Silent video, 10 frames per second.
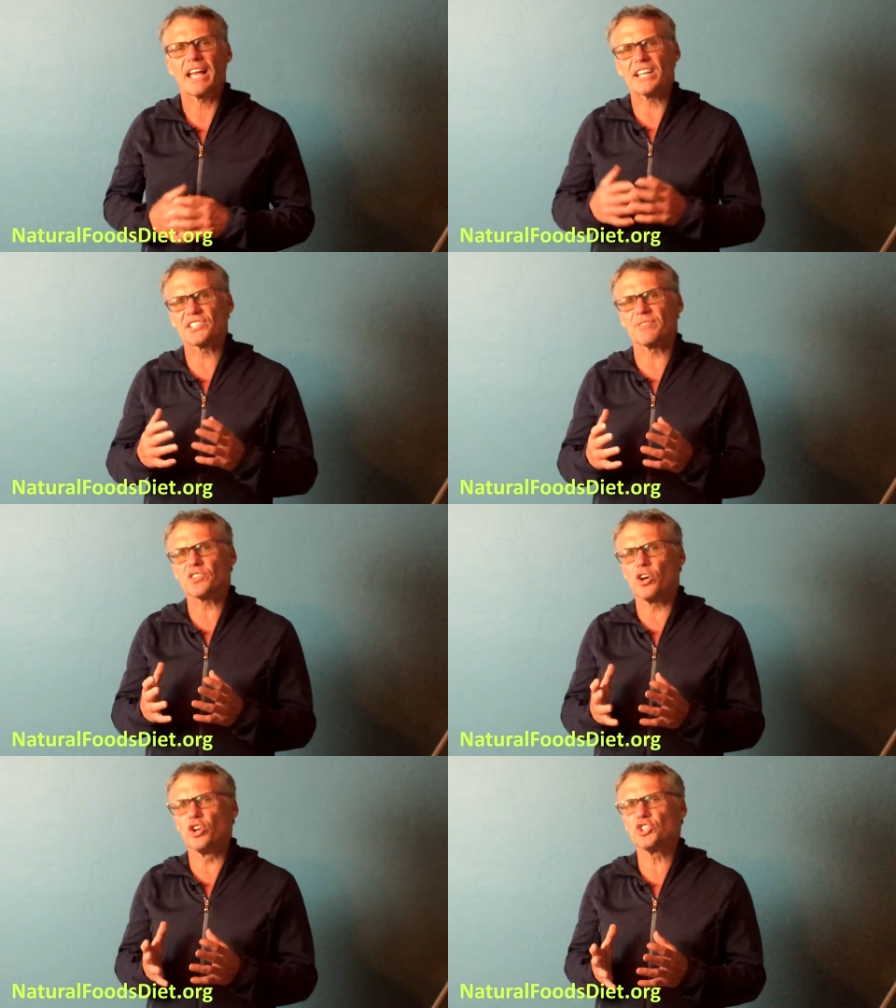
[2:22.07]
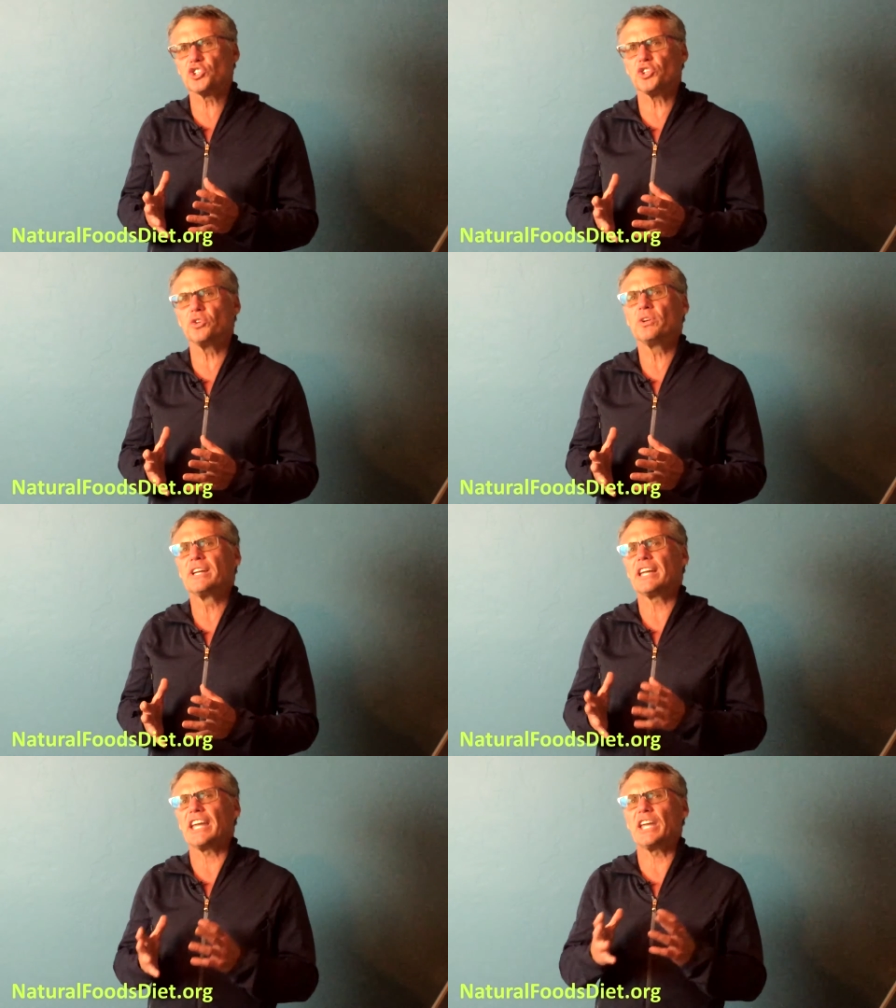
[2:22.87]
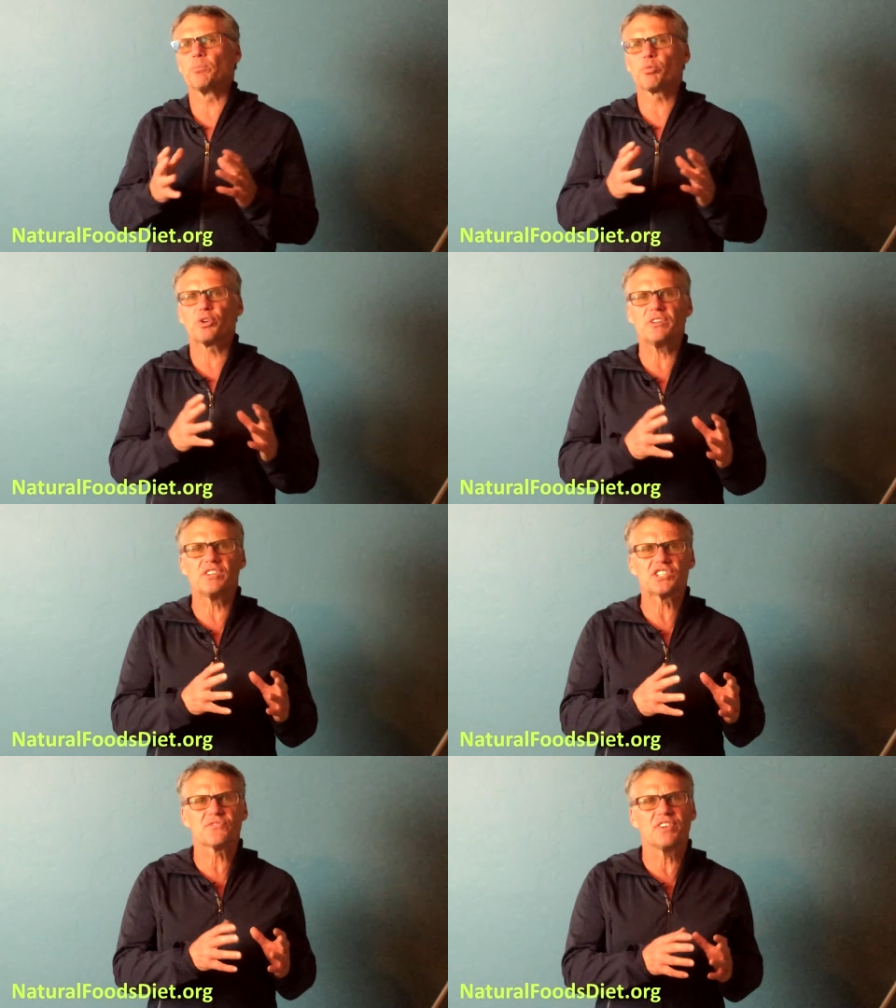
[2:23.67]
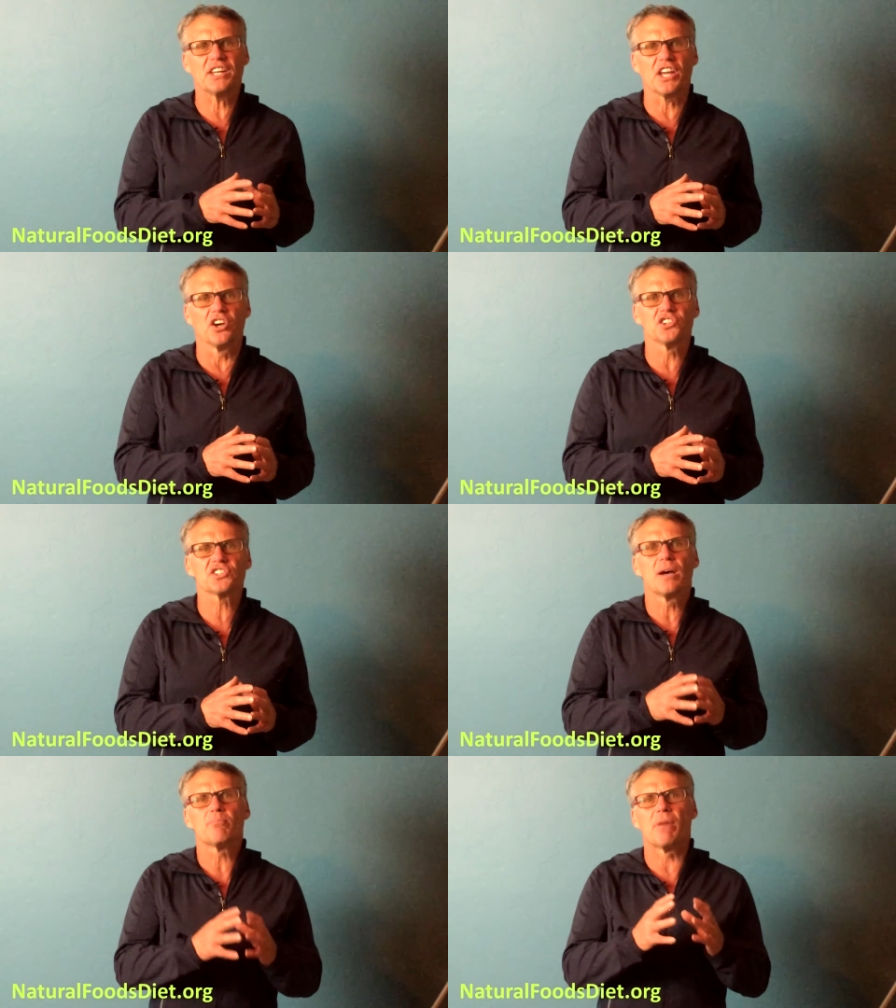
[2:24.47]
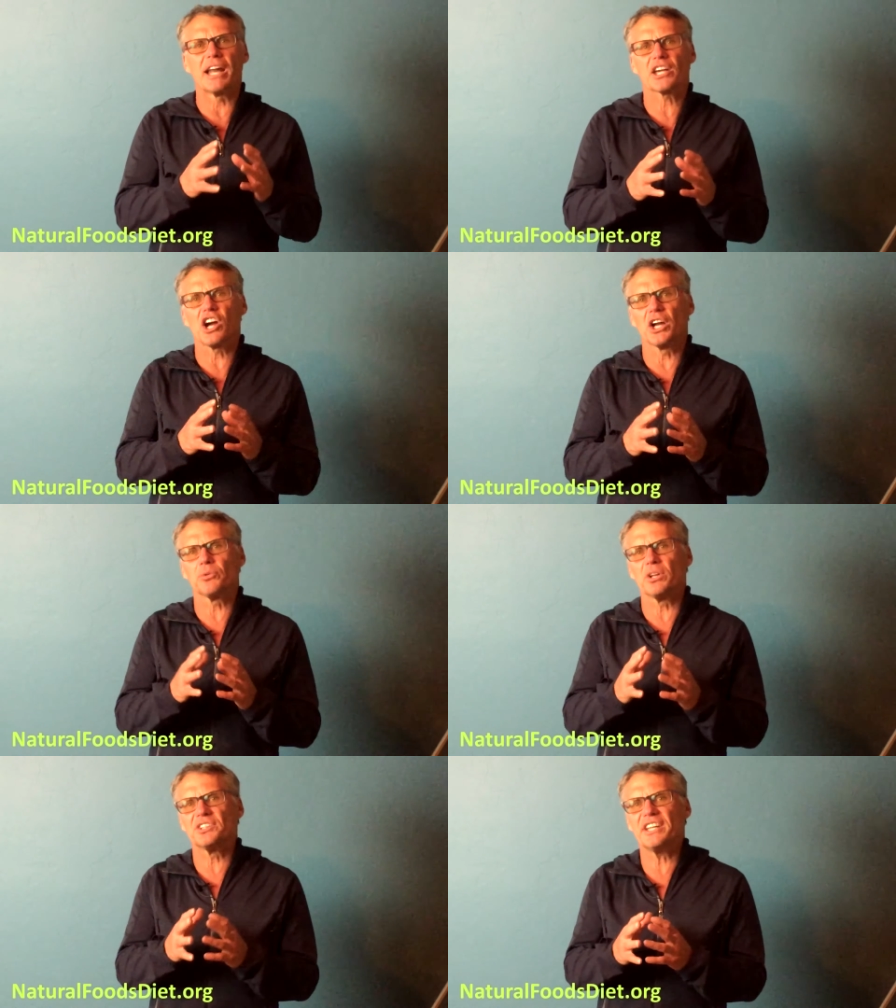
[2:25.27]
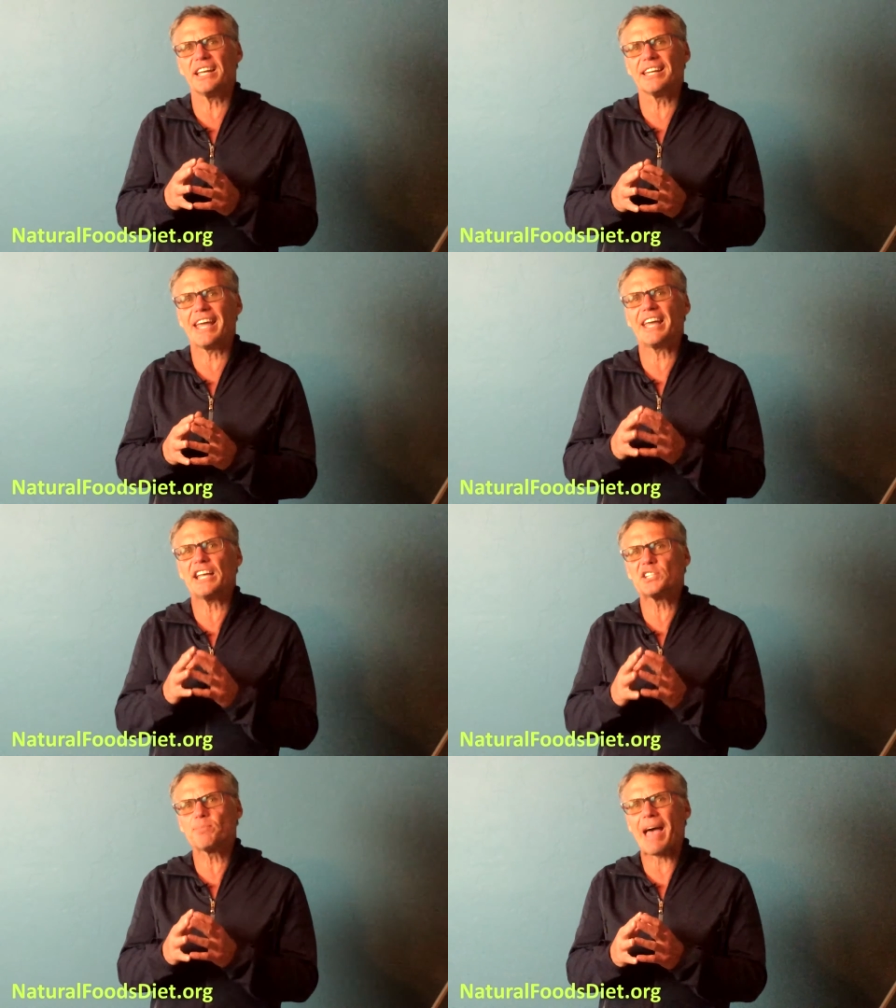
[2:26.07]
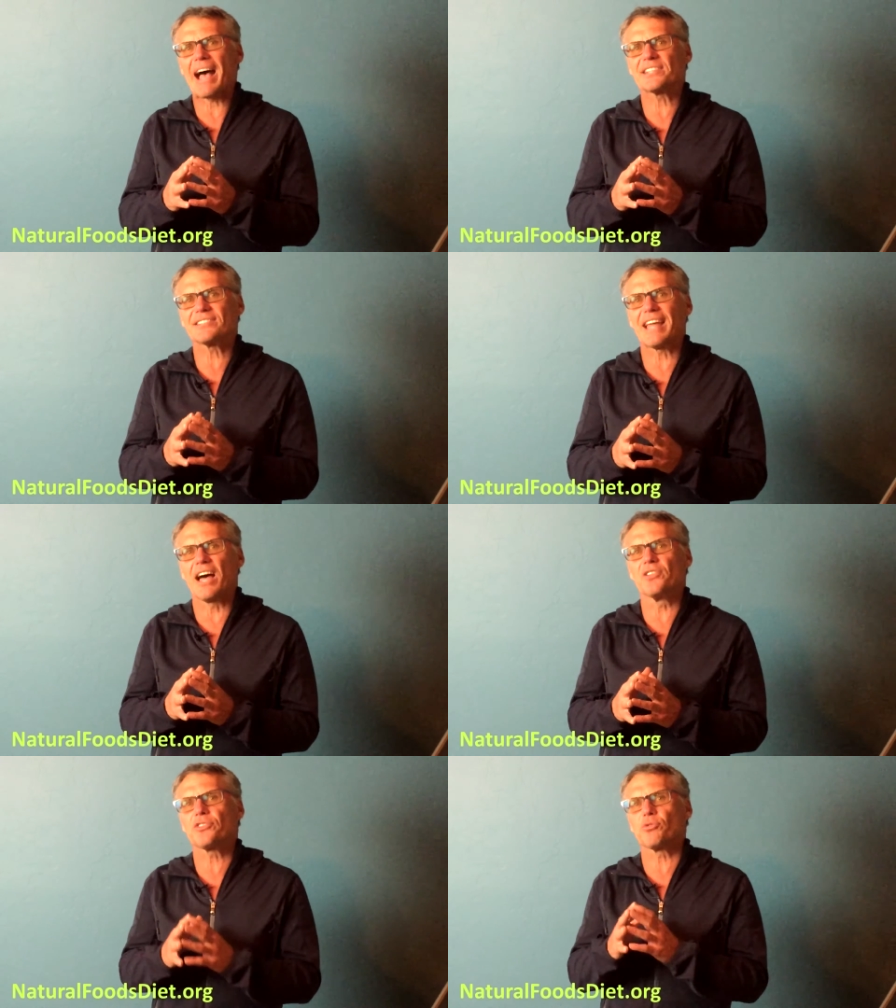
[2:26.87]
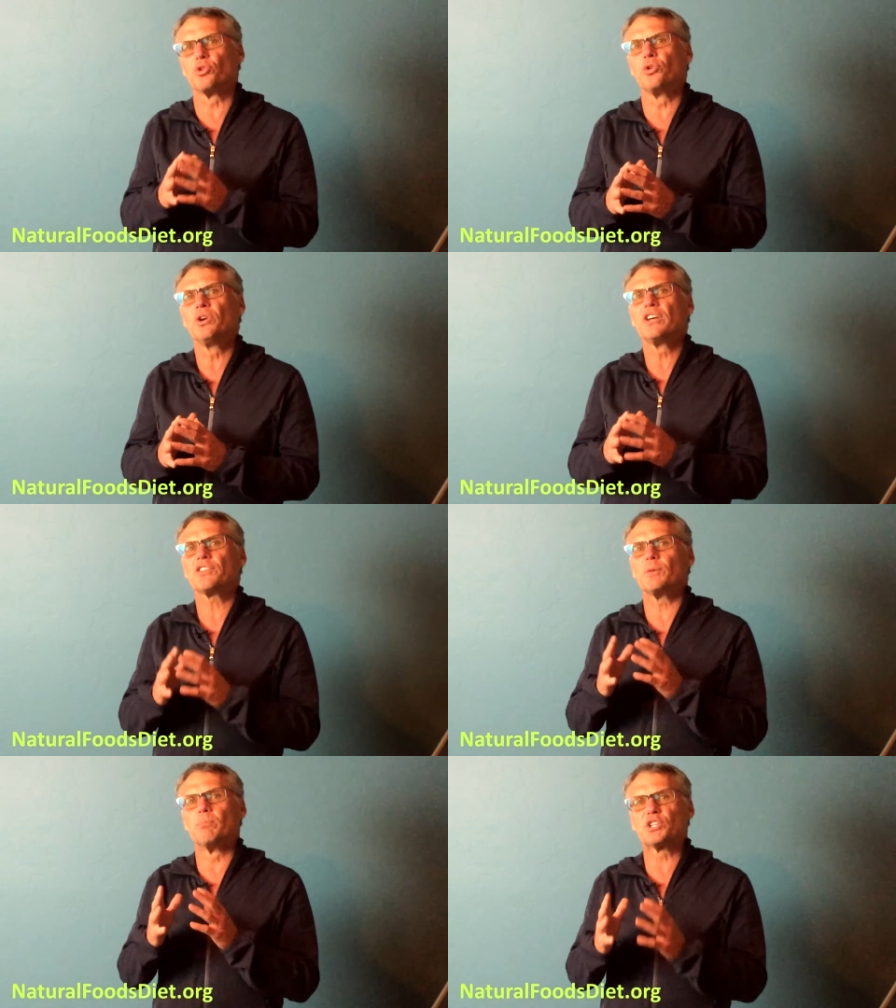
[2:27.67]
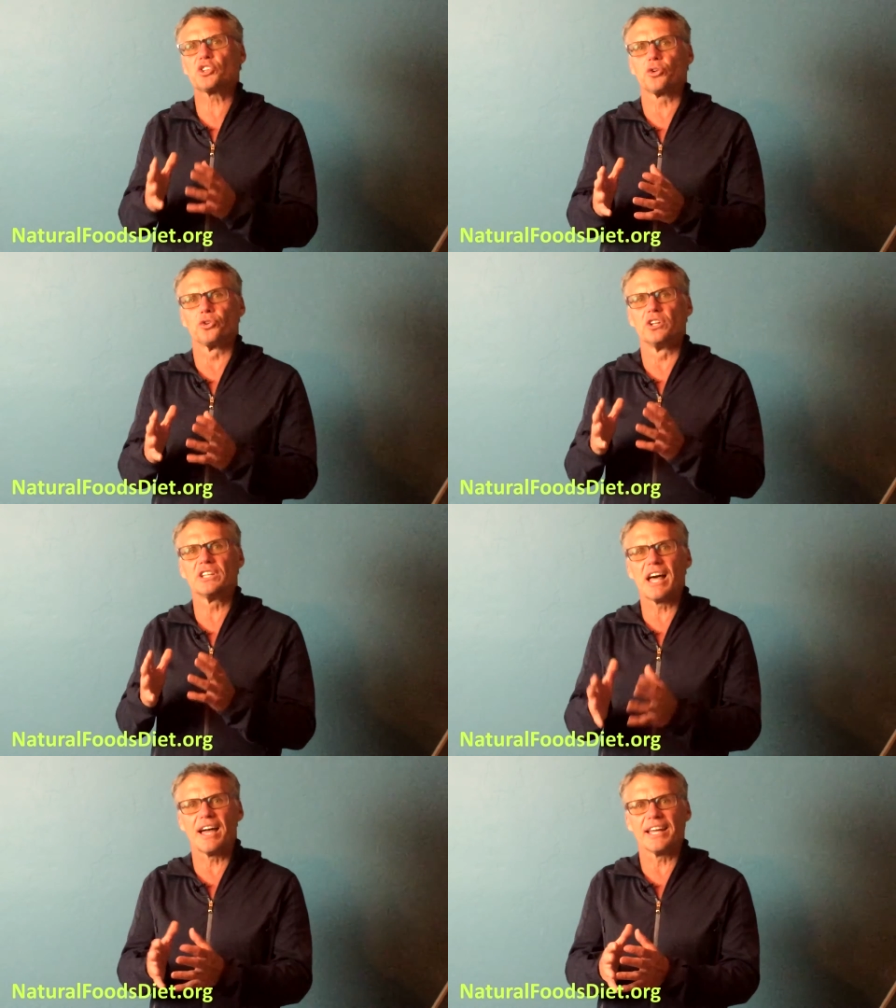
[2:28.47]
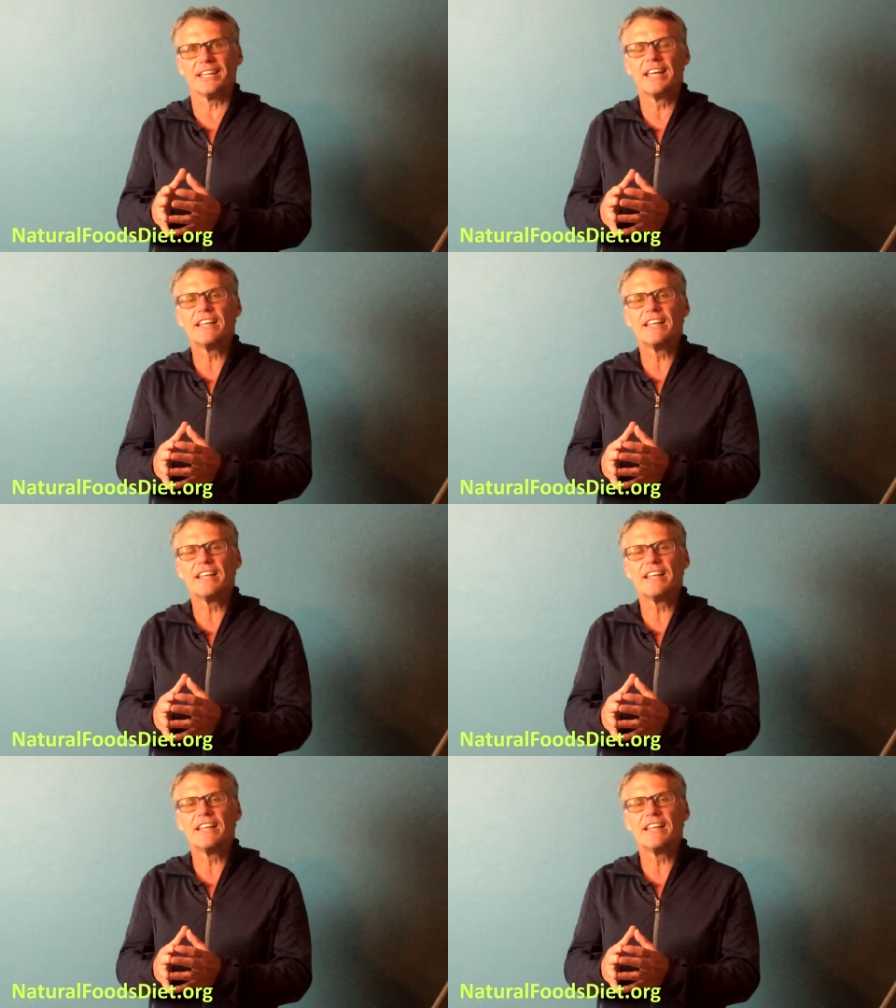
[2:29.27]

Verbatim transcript: As I've told you, in previous videos, mitochondrial DNA is passed down through the maternal line.